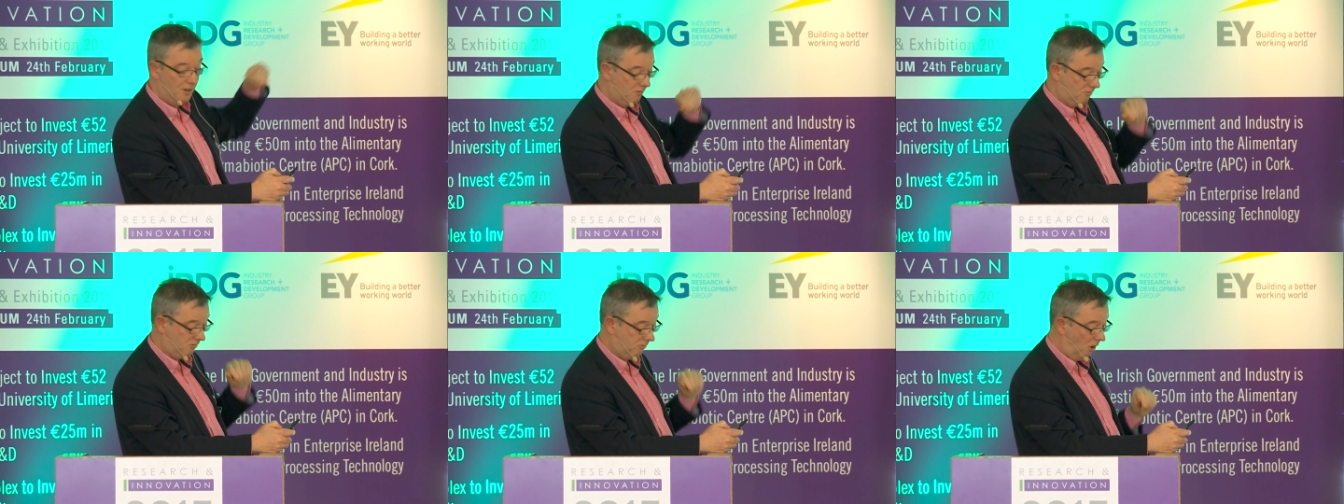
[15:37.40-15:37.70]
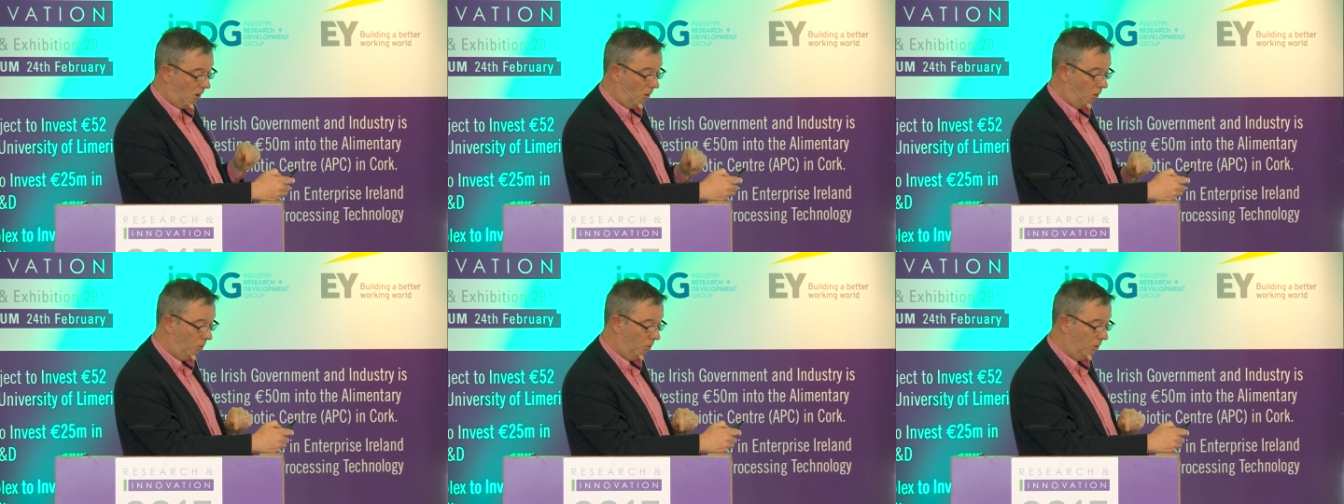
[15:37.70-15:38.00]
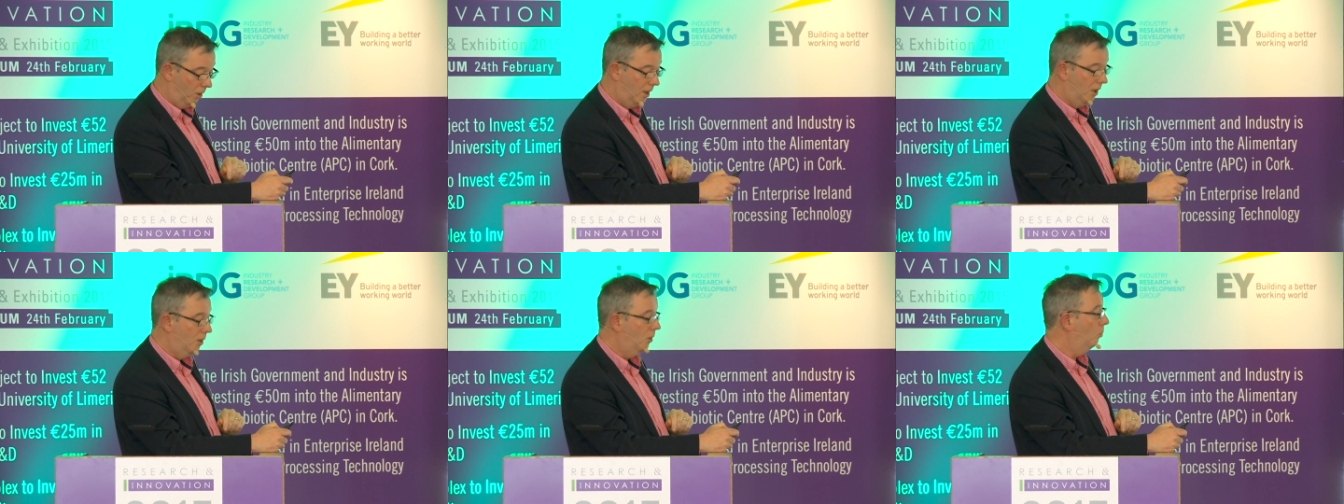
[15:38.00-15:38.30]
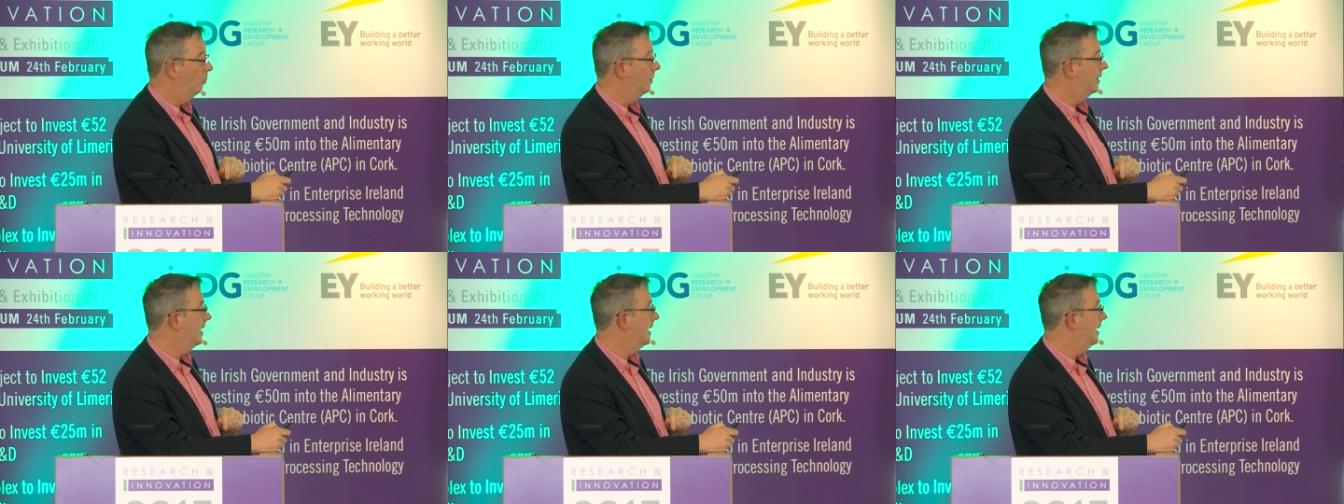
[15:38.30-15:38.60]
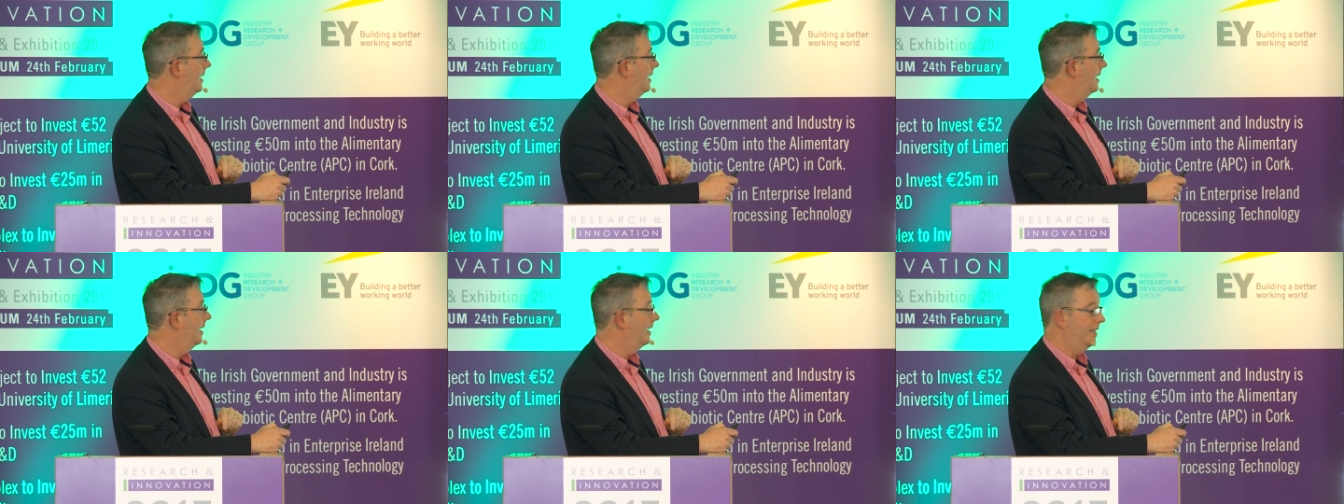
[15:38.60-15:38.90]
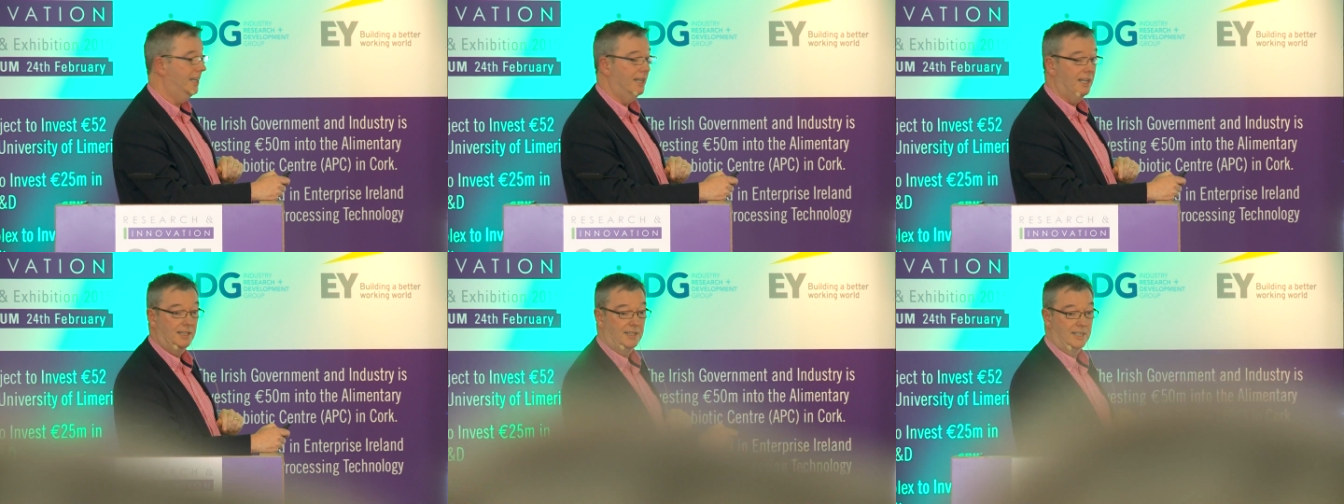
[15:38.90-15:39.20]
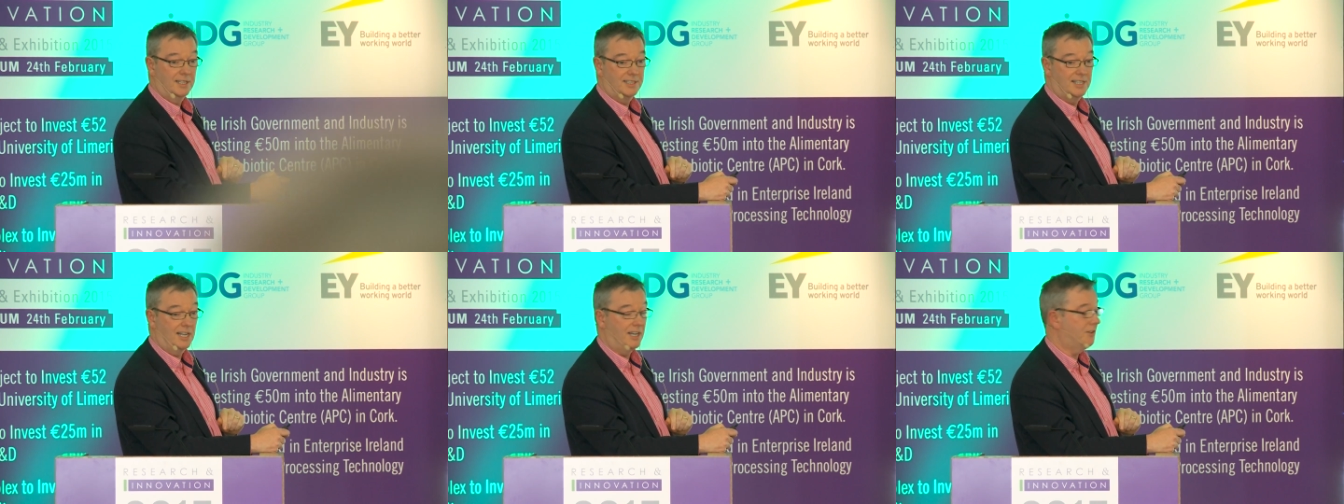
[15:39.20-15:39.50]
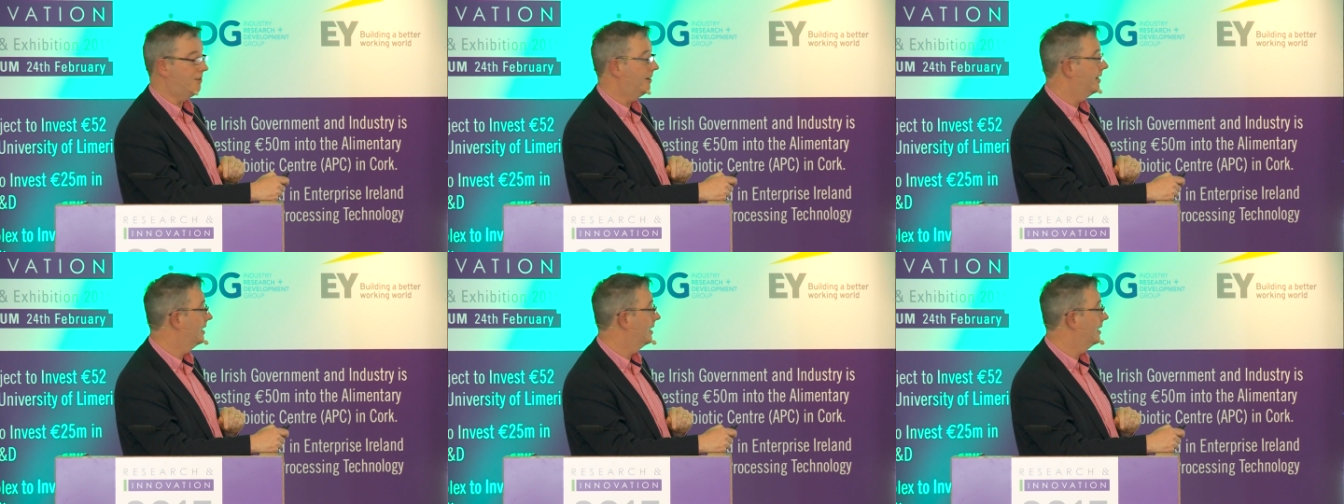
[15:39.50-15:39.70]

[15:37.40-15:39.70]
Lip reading: role within the center